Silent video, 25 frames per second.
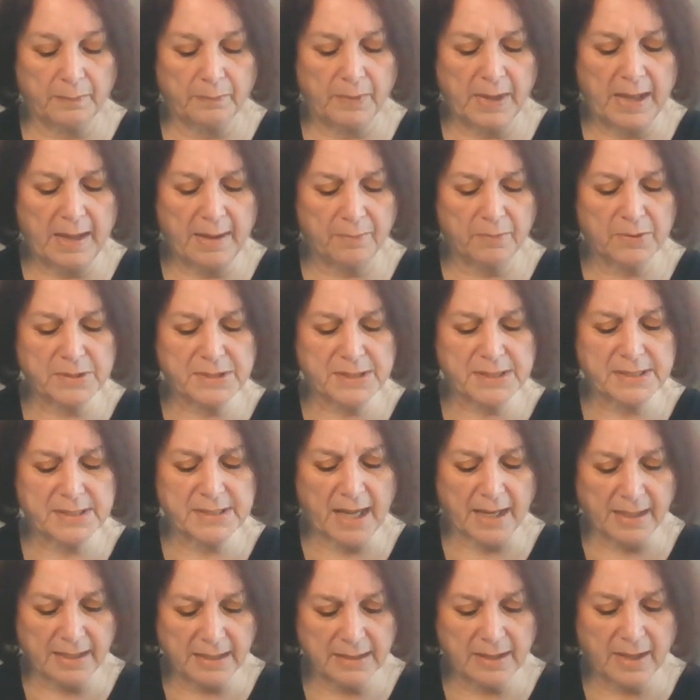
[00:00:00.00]
he was the
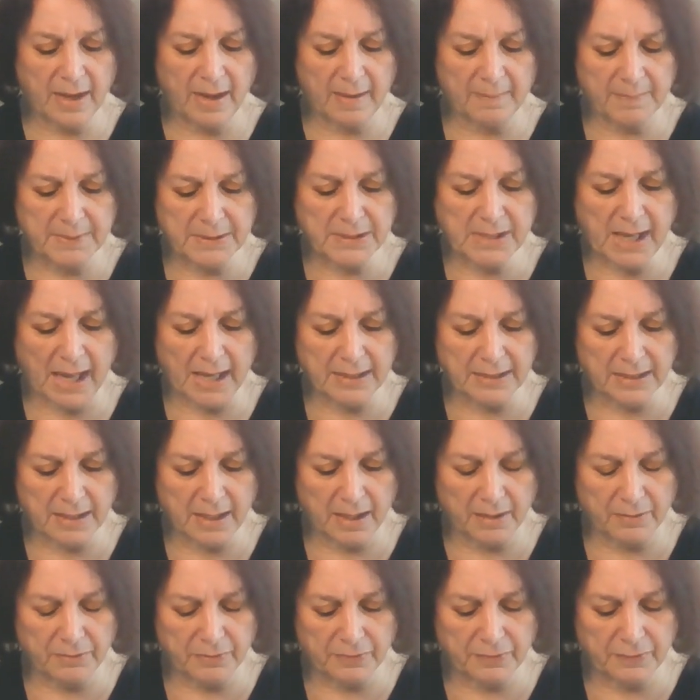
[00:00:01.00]
second commandant
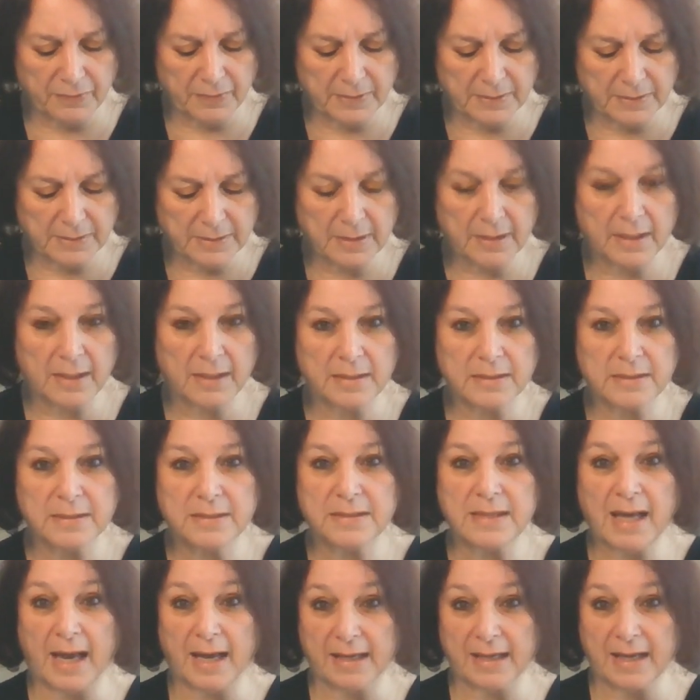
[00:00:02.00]
of
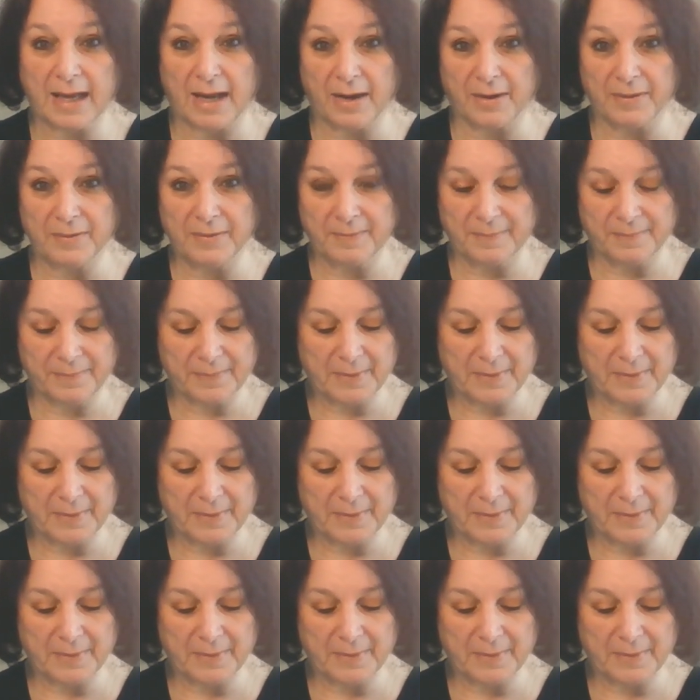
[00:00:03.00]
Dachau.